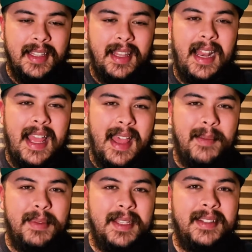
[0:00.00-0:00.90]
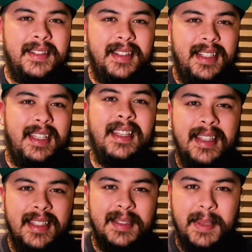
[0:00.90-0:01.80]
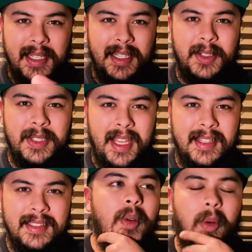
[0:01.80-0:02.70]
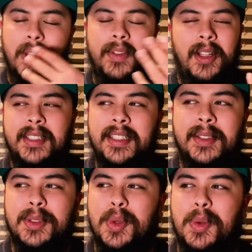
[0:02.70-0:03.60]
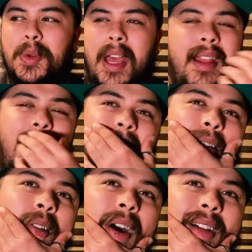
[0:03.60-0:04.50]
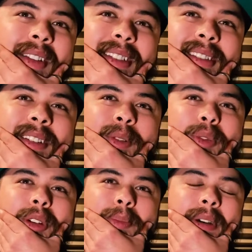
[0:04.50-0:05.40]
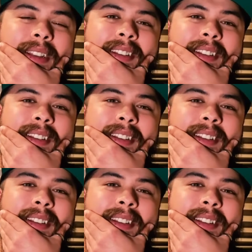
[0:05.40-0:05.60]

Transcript: that happen in the spectators' hands or the volunteers, or I don't know how this is gonna work, but